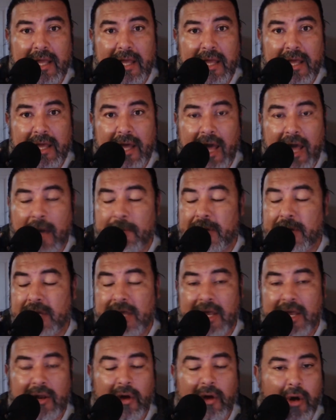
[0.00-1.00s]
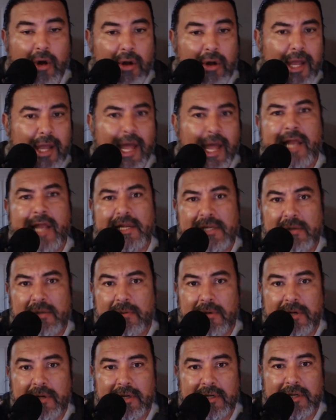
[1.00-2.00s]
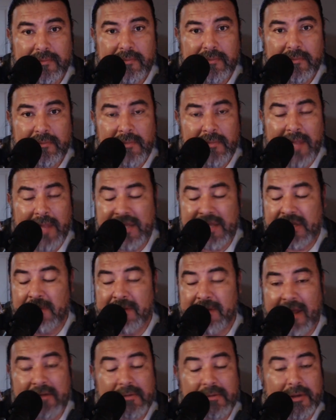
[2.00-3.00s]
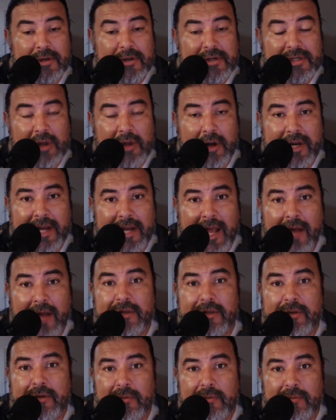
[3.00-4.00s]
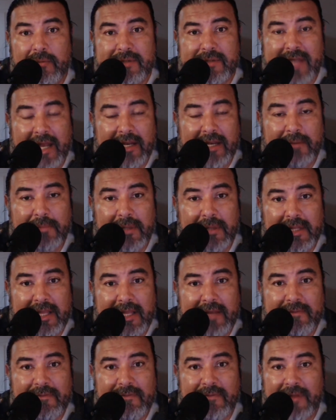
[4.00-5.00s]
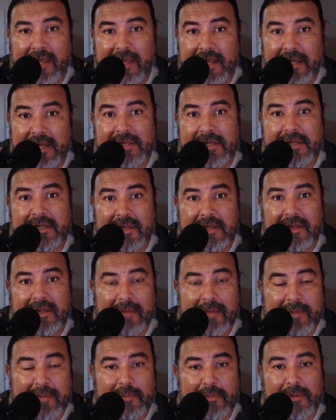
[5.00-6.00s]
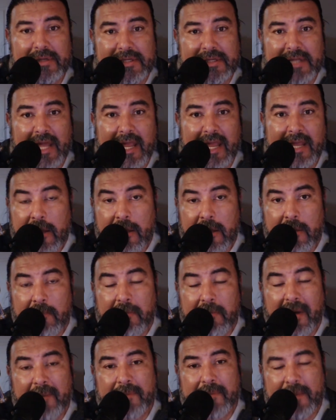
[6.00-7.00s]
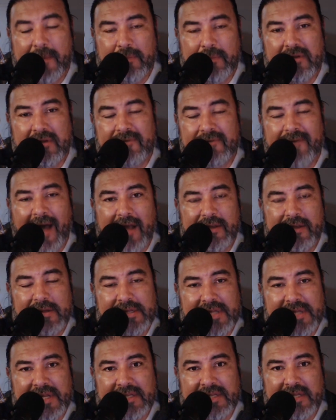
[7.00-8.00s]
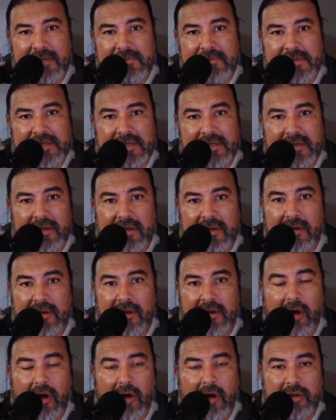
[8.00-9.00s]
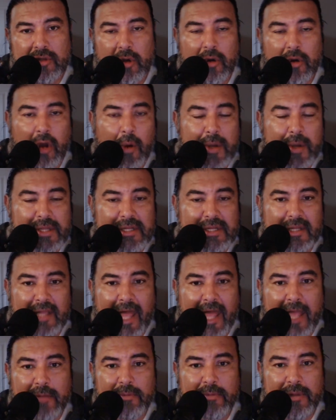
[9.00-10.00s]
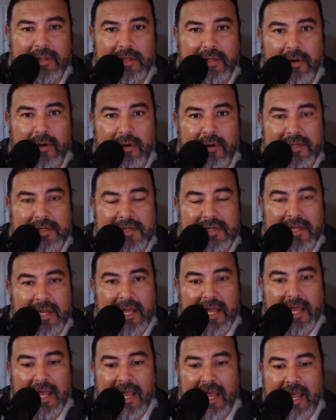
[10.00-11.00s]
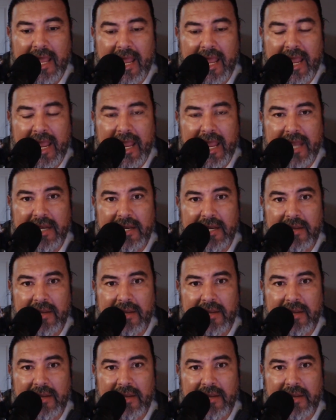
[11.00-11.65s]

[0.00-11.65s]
I'm going to get all kinds of work. And sometimes when you're starting out, you tend to believe things that people say, but people's value systems don't always align with yours. And